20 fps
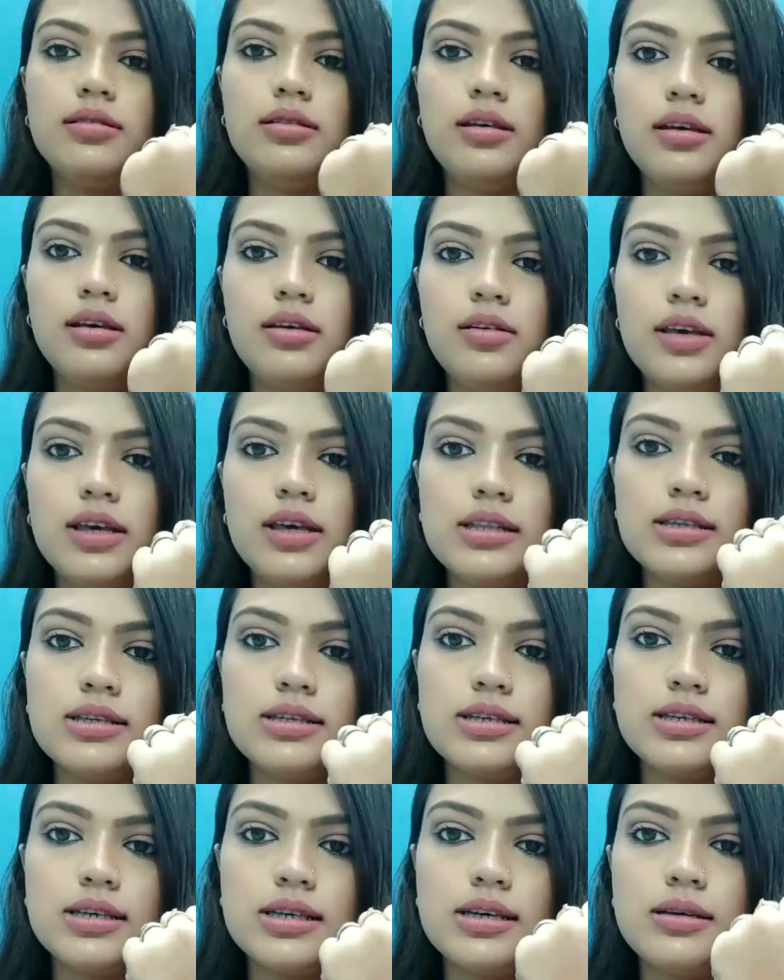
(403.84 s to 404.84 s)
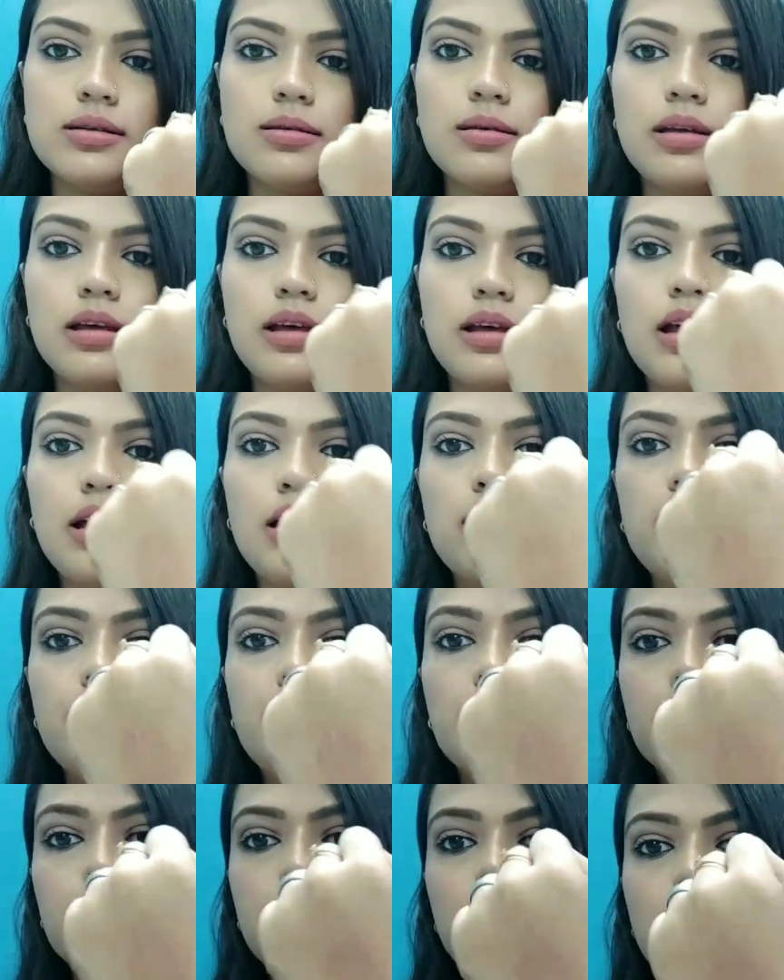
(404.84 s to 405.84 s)
You can see like
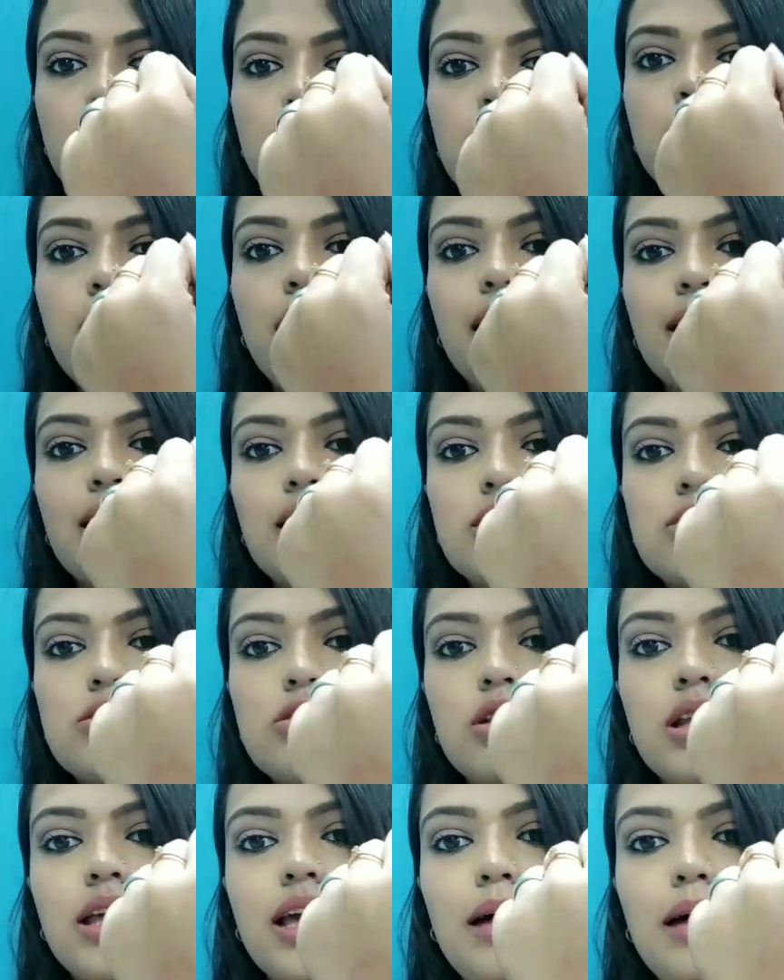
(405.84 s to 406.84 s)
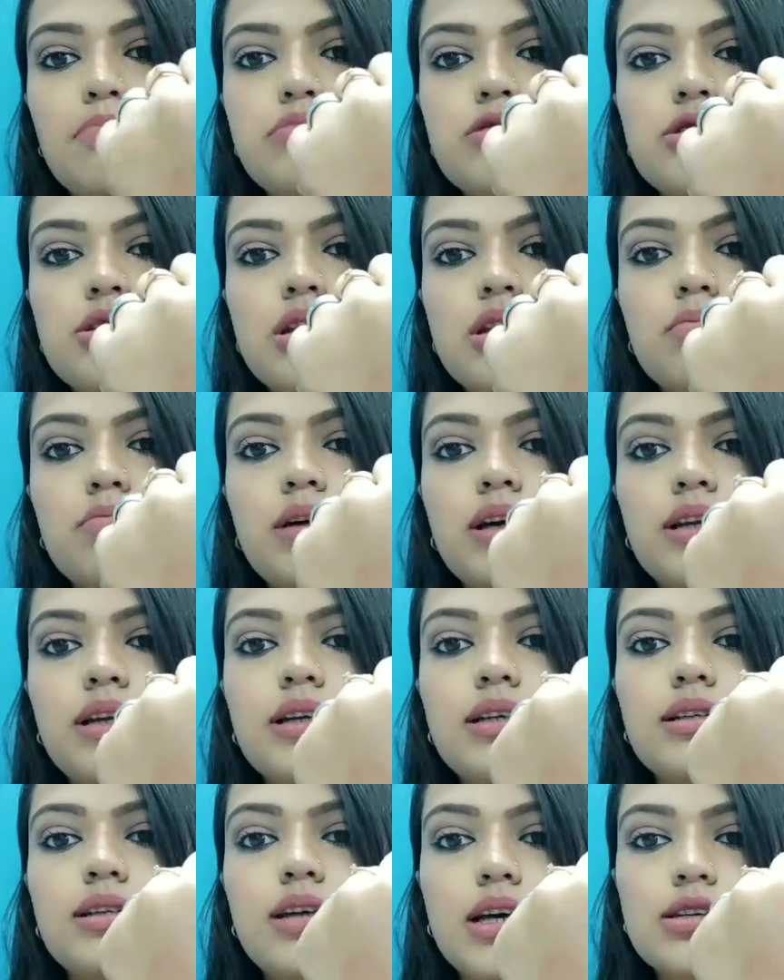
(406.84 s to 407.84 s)
maybe the light is not capturing, but it
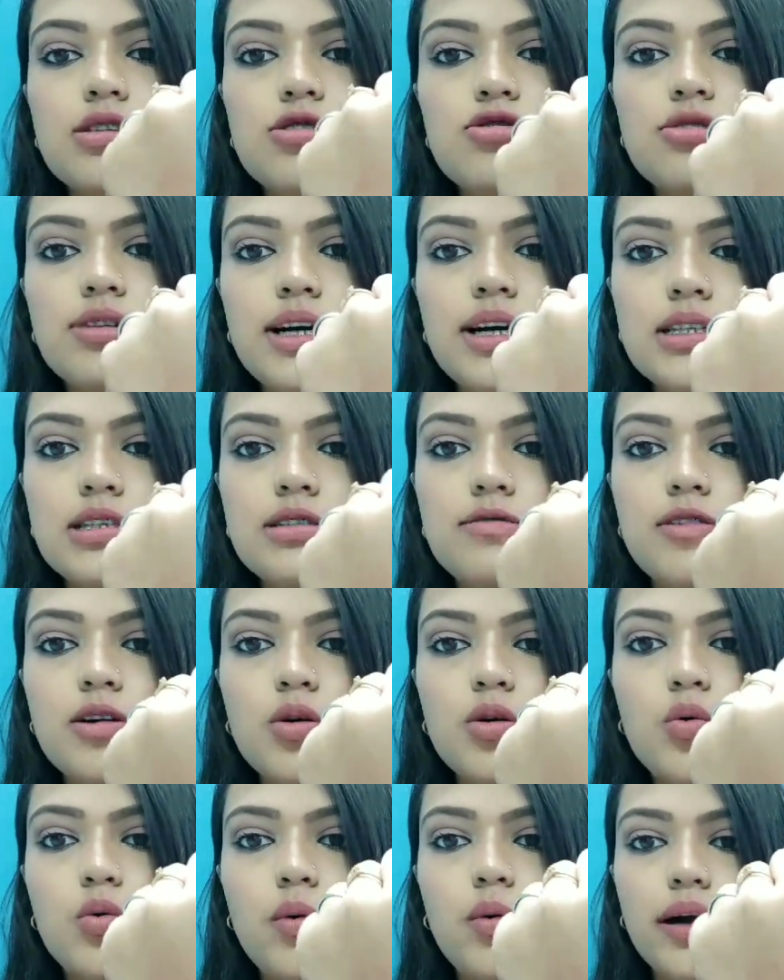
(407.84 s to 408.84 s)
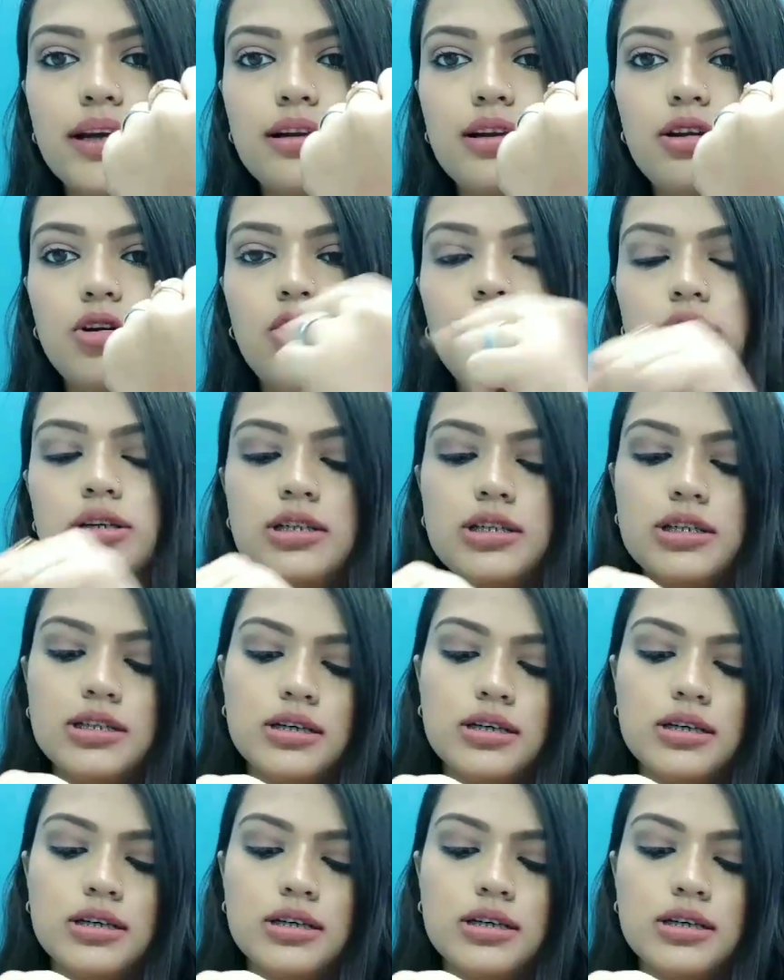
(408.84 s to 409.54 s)
does transfer quite a lot.